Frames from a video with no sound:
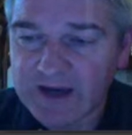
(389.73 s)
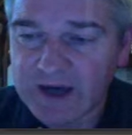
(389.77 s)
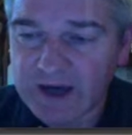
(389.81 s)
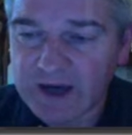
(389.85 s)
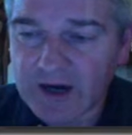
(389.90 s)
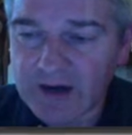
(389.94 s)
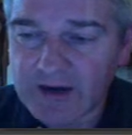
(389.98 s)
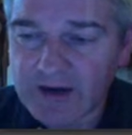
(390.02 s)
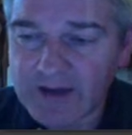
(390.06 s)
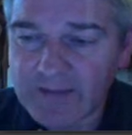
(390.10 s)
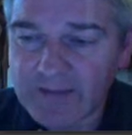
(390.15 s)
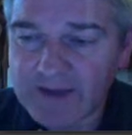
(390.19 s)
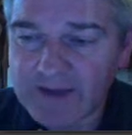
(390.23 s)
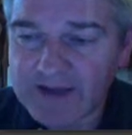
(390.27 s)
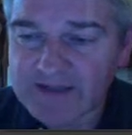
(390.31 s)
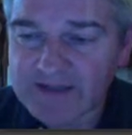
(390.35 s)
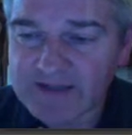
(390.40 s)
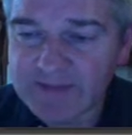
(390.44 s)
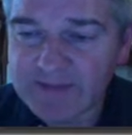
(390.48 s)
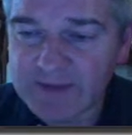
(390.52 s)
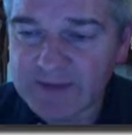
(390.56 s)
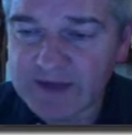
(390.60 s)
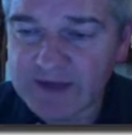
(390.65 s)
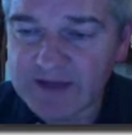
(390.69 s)

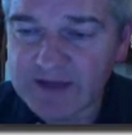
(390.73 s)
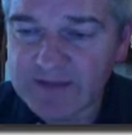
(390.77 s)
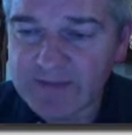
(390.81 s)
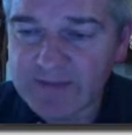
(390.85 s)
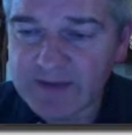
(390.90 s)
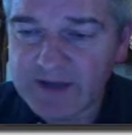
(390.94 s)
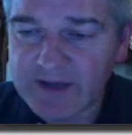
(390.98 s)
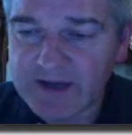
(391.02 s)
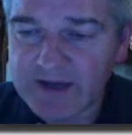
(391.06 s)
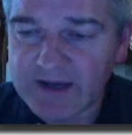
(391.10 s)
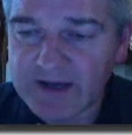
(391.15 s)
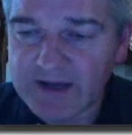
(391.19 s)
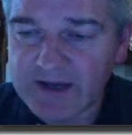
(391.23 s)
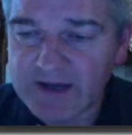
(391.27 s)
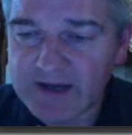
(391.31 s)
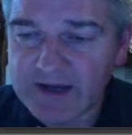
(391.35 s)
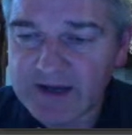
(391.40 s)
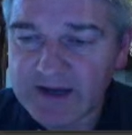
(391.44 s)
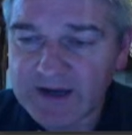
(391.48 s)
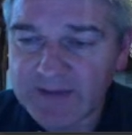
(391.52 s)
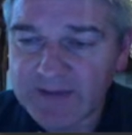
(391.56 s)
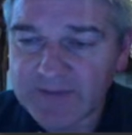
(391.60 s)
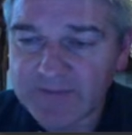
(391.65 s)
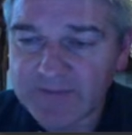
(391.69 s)
RMS might be a